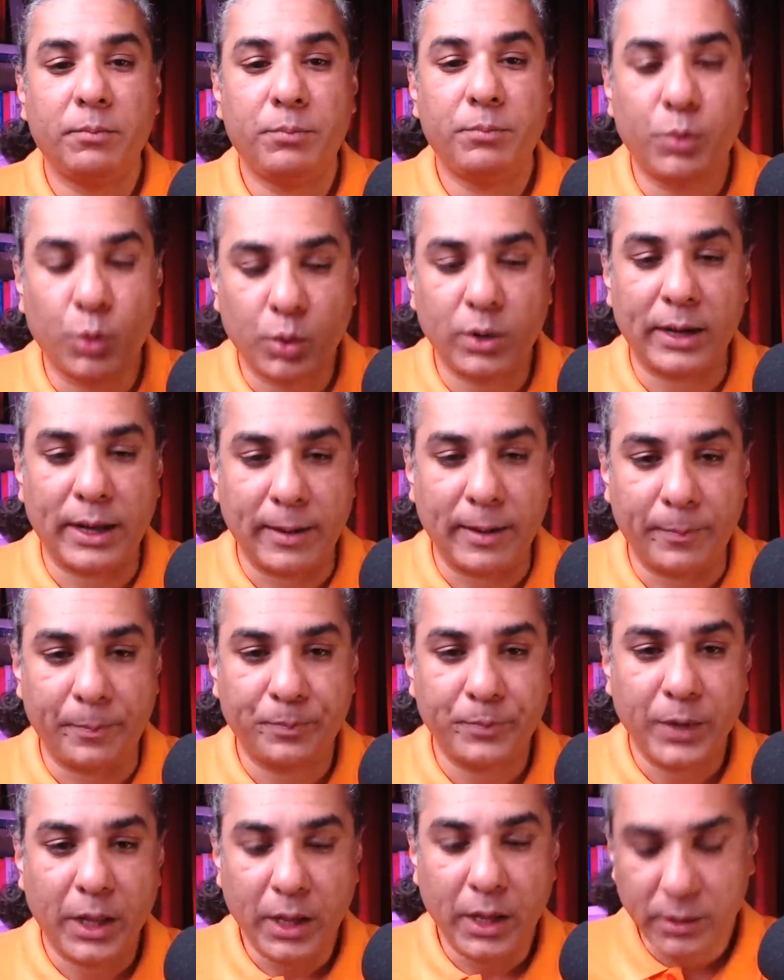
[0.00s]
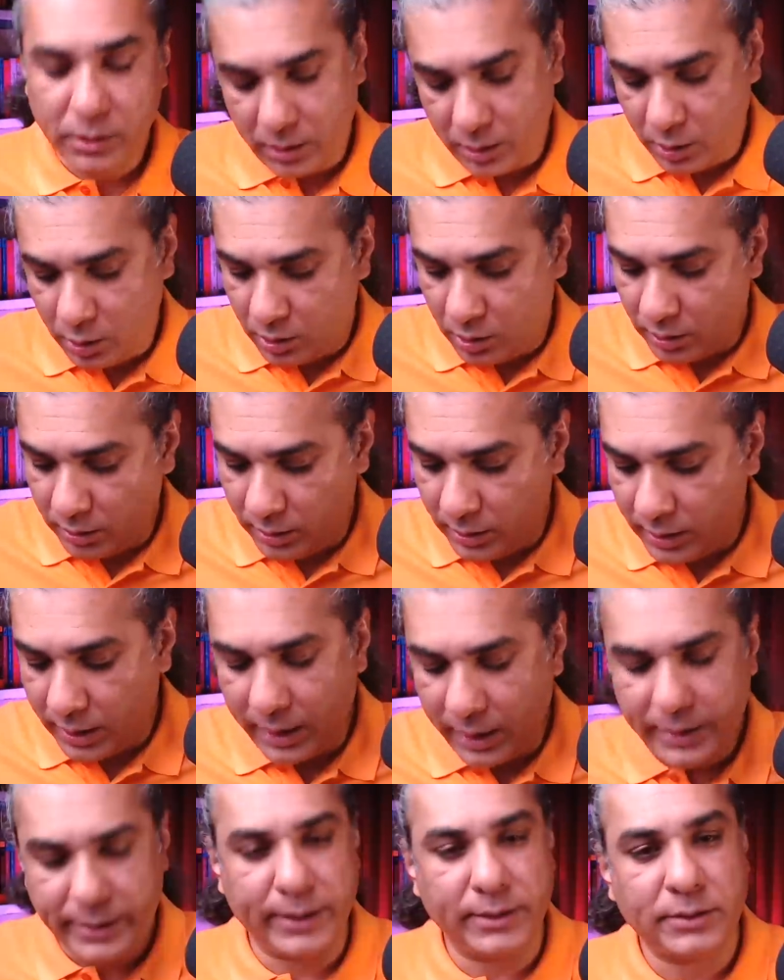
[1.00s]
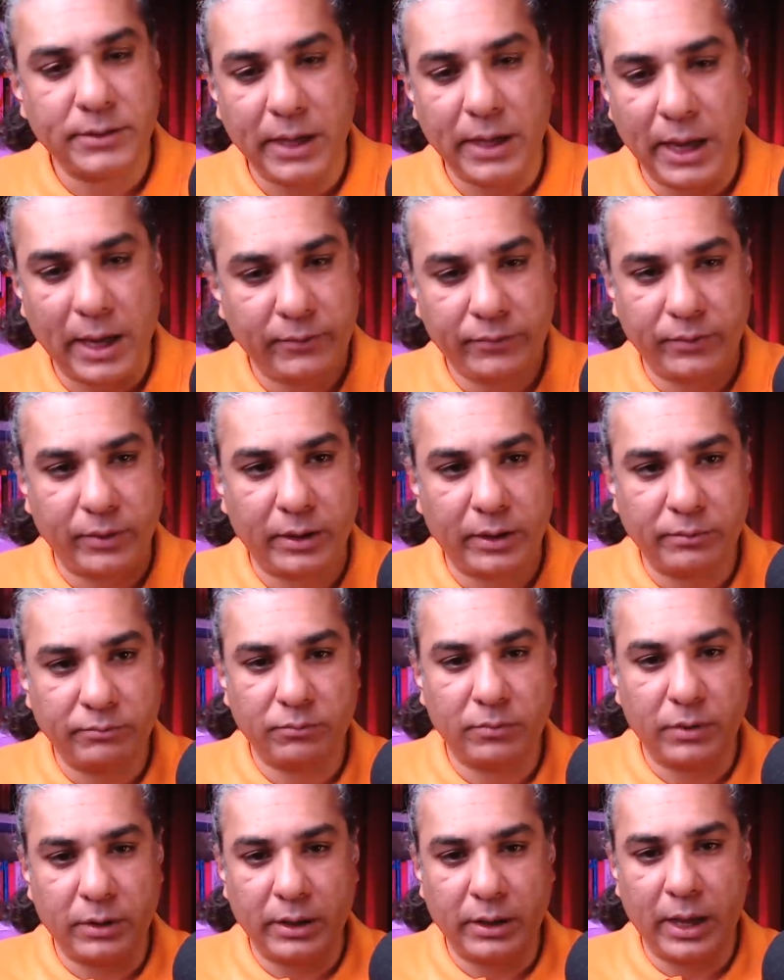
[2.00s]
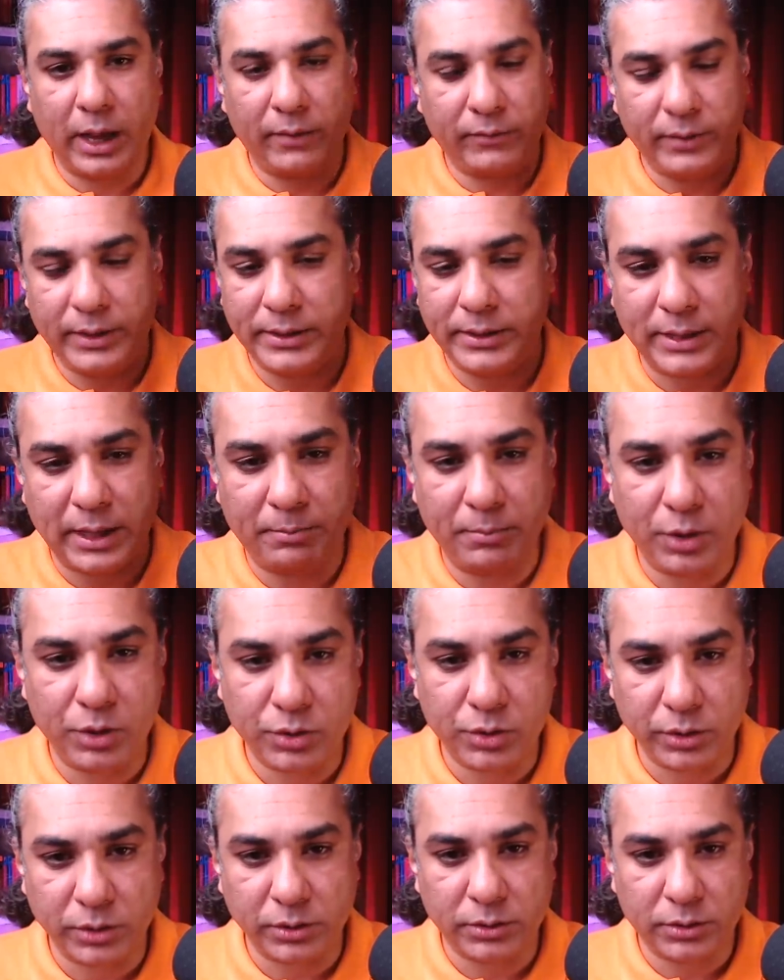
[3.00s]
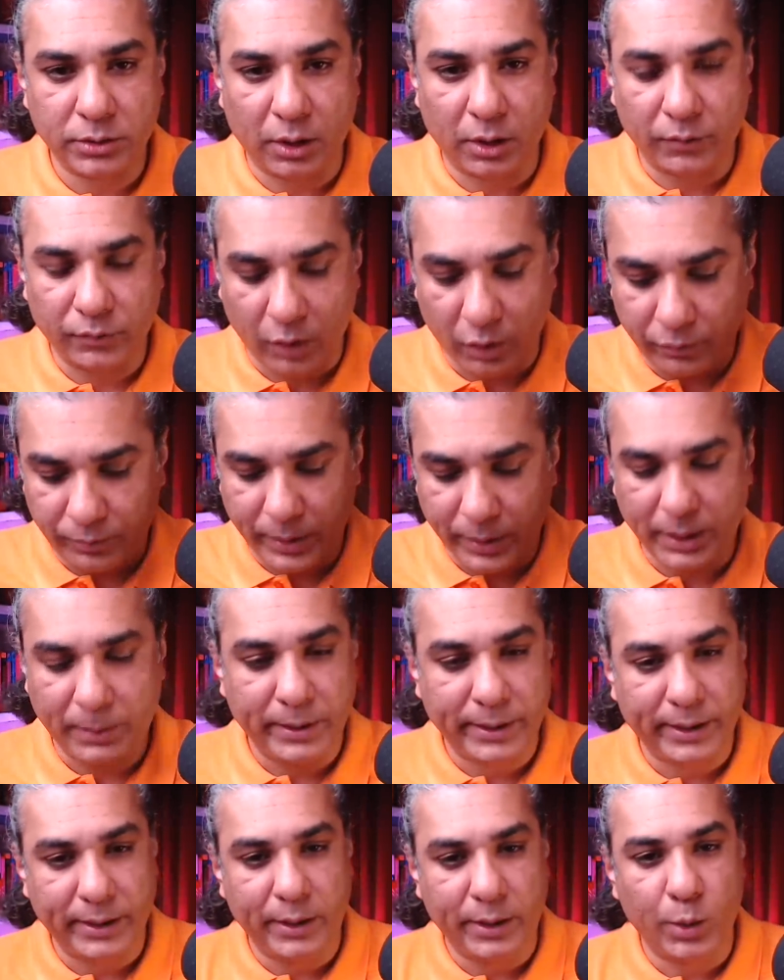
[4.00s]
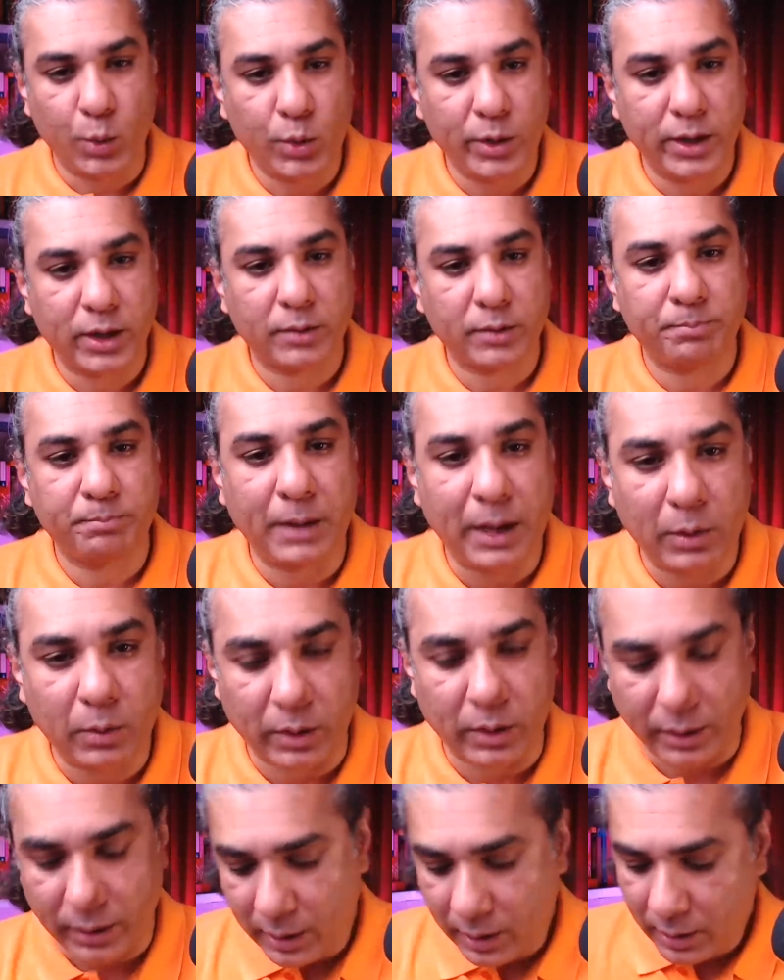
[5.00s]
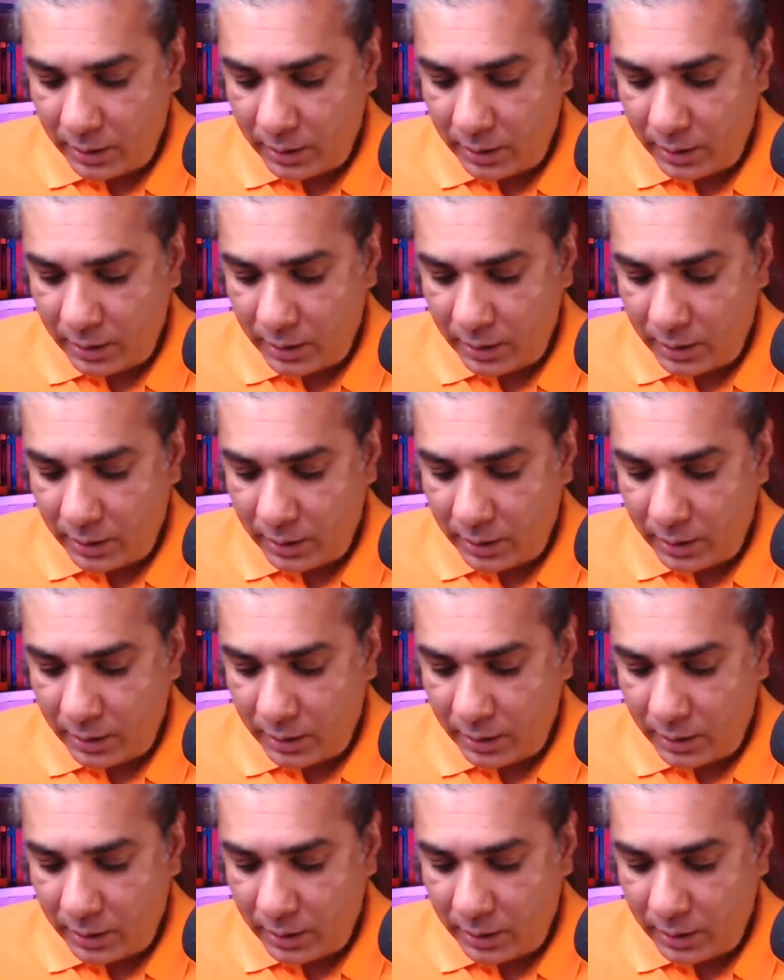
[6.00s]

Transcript: program. So the Iranians have uh, have these ambitions of, of becoming a nuclear power.